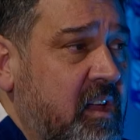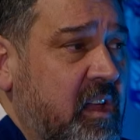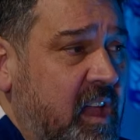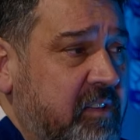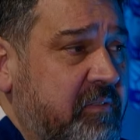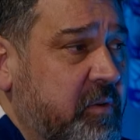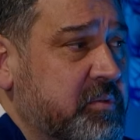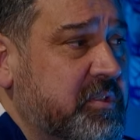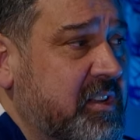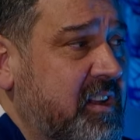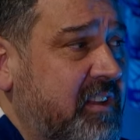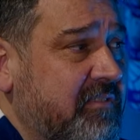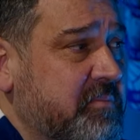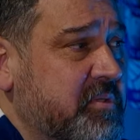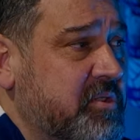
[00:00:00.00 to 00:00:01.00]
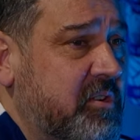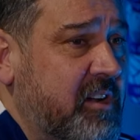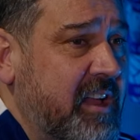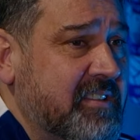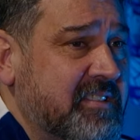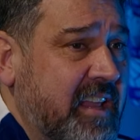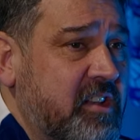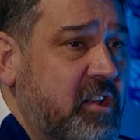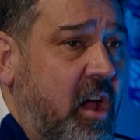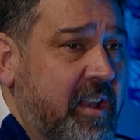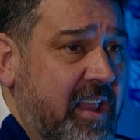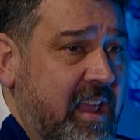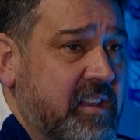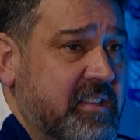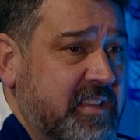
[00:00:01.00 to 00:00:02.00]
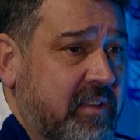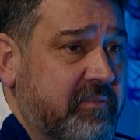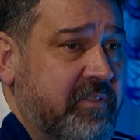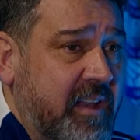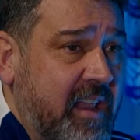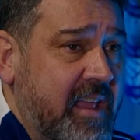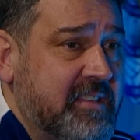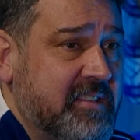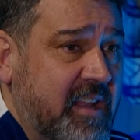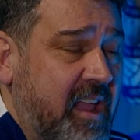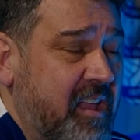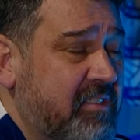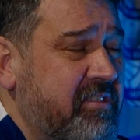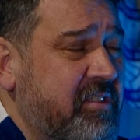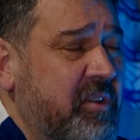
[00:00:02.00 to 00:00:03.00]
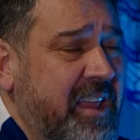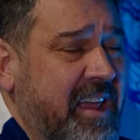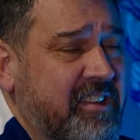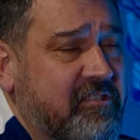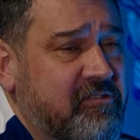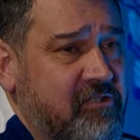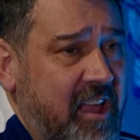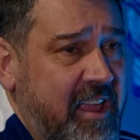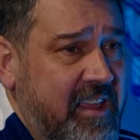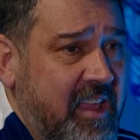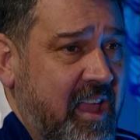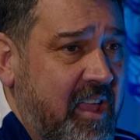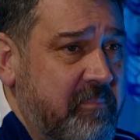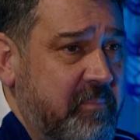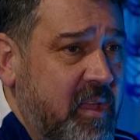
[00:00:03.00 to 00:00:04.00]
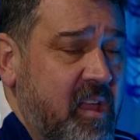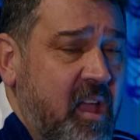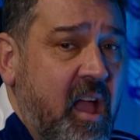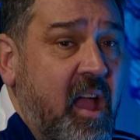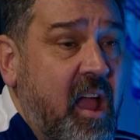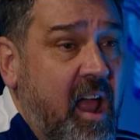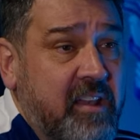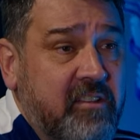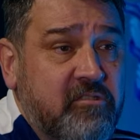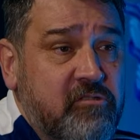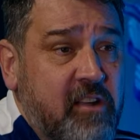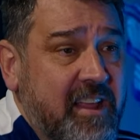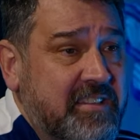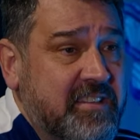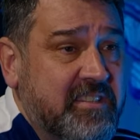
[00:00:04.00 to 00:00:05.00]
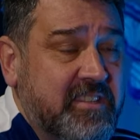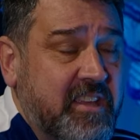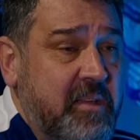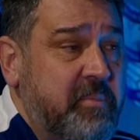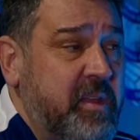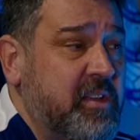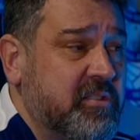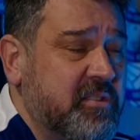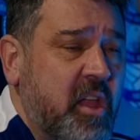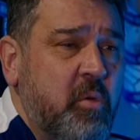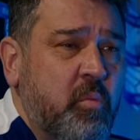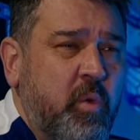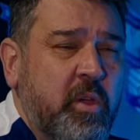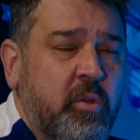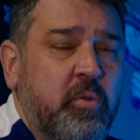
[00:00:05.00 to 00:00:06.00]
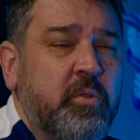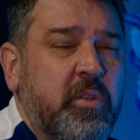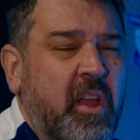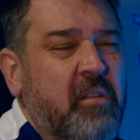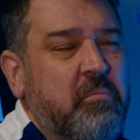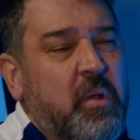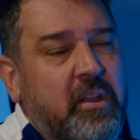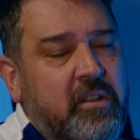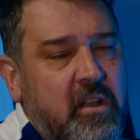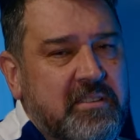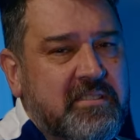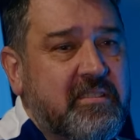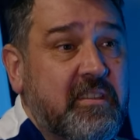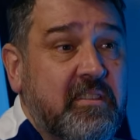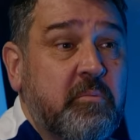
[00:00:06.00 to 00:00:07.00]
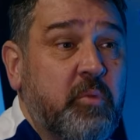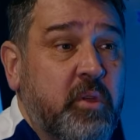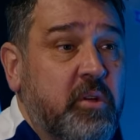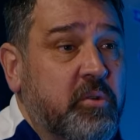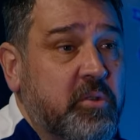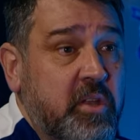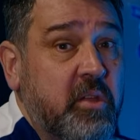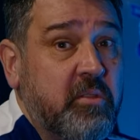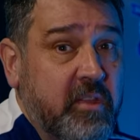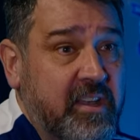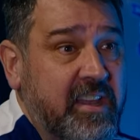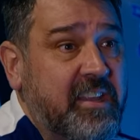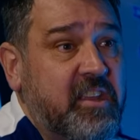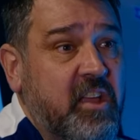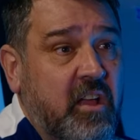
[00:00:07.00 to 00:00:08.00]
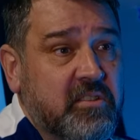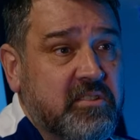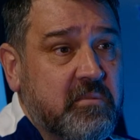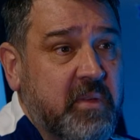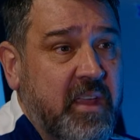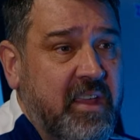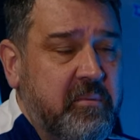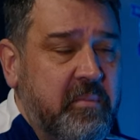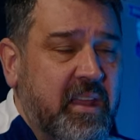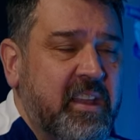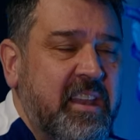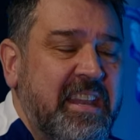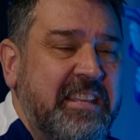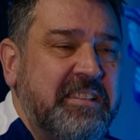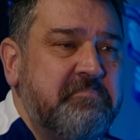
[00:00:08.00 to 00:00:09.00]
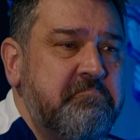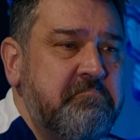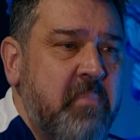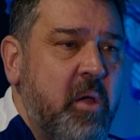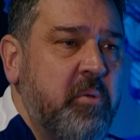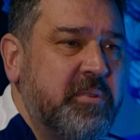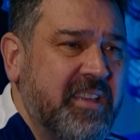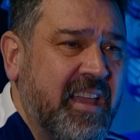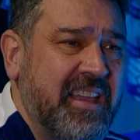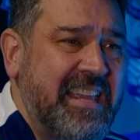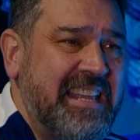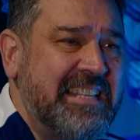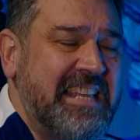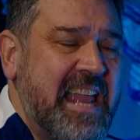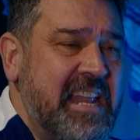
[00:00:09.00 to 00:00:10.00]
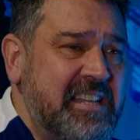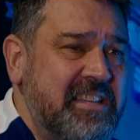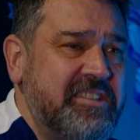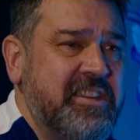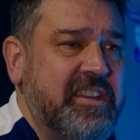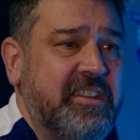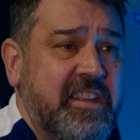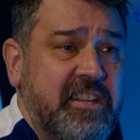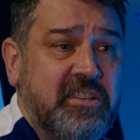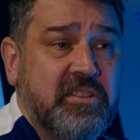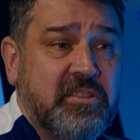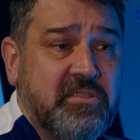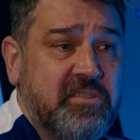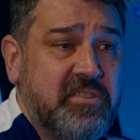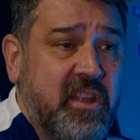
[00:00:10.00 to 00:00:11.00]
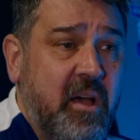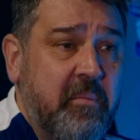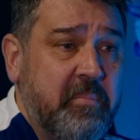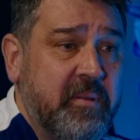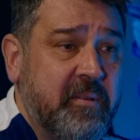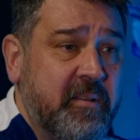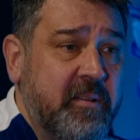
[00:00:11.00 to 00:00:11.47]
If I was going to give him a score out of 10, 9 out of 10 for Laird today. I thought he had a great game and great to see because we all. Well, I'd like to think that we all knew that he got something in him, and in his motor, his engine, he doesn't stop.